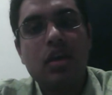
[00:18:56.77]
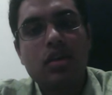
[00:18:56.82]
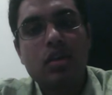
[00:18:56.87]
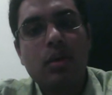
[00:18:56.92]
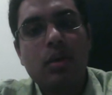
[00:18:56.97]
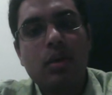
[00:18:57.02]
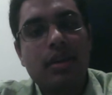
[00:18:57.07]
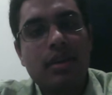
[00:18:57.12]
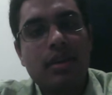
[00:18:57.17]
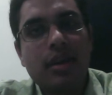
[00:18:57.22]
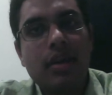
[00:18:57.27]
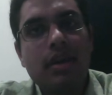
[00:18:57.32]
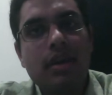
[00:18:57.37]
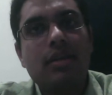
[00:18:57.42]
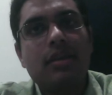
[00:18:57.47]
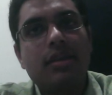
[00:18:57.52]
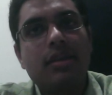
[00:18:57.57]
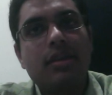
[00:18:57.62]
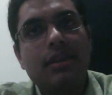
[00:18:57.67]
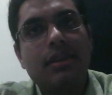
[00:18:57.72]
So I think
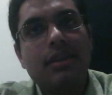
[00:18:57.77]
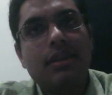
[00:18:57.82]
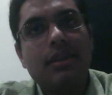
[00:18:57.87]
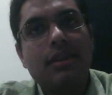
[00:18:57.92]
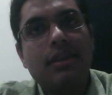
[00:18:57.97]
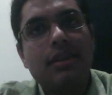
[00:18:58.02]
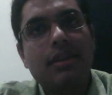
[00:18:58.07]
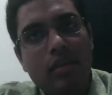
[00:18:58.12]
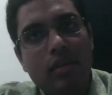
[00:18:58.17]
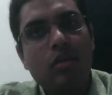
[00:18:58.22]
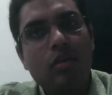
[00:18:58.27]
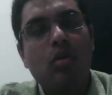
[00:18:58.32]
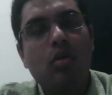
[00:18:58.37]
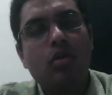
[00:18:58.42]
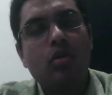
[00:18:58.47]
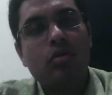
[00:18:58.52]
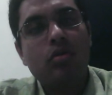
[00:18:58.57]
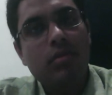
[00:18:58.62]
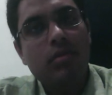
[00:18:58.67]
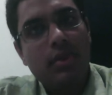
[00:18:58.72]
even
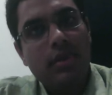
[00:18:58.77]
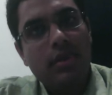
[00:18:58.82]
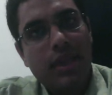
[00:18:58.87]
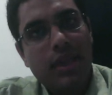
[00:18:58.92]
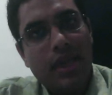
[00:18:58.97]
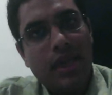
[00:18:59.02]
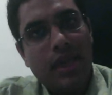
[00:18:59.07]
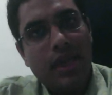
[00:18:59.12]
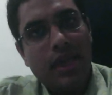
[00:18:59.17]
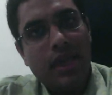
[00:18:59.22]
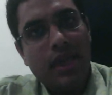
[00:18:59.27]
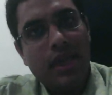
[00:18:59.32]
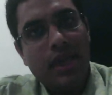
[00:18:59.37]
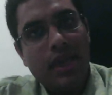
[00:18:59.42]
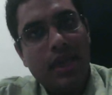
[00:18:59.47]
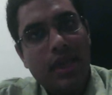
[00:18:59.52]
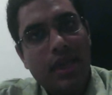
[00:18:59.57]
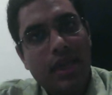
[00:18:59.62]
though there might be